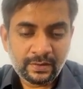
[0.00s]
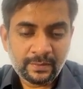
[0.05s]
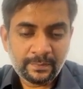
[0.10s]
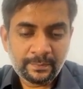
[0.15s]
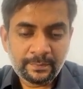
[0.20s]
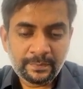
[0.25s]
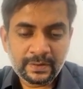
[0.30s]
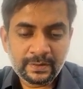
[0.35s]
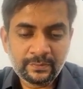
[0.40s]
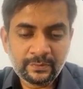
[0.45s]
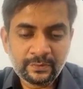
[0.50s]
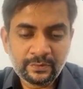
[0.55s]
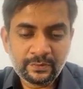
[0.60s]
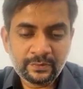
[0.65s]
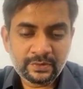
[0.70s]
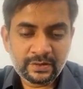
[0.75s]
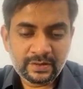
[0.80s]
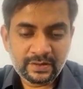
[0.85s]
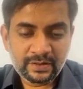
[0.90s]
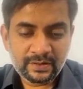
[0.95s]

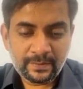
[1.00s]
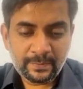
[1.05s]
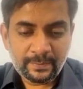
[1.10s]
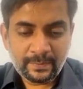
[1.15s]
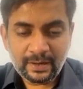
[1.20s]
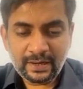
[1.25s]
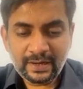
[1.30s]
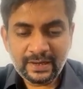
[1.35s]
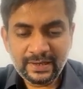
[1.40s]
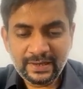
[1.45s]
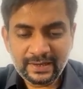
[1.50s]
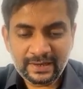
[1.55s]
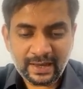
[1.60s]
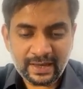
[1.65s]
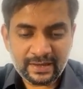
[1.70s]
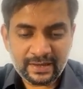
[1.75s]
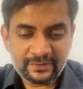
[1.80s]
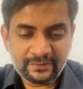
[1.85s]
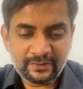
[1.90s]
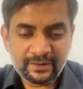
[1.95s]
promote my
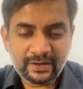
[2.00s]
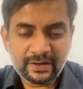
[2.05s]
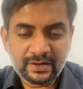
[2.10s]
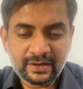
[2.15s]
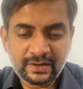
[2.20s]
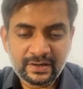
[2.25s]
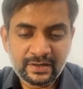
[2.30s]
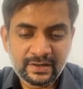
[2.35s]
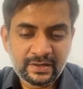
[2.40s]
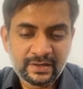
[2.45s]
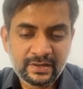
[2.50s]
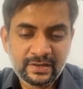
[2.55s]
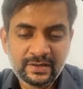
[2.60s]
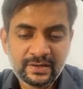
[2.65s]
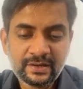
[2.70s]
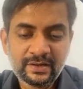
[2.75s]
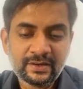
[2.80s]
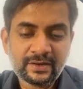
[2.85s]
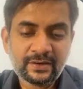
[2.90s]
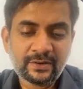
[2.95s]
Canva
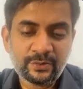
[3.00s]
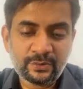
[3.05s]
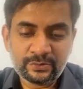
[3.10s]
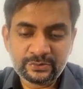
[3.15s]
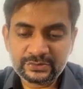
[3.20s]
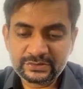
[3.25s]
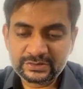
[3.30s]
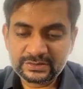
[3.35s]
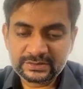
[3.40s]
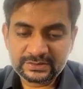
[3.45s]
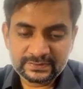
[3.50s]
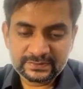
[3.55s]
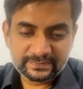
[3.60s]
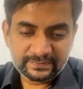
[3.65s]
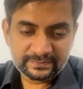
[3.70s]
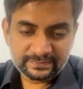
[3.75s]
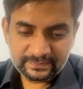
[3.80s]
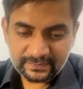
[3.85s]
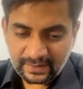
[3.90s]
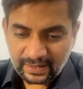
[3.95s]
course
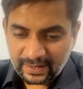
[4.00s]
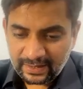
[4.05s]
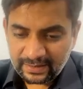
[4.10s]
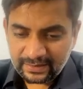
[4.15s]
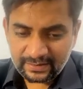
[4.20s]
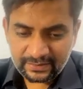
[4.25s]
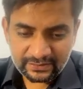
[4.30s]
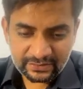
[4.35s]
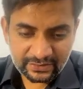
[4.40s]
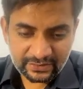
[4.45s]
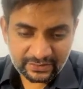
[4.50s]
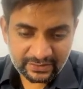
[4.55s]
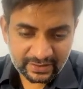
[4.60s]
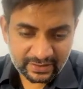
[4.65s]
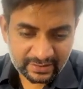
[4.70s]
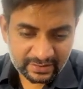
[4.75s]
and generate.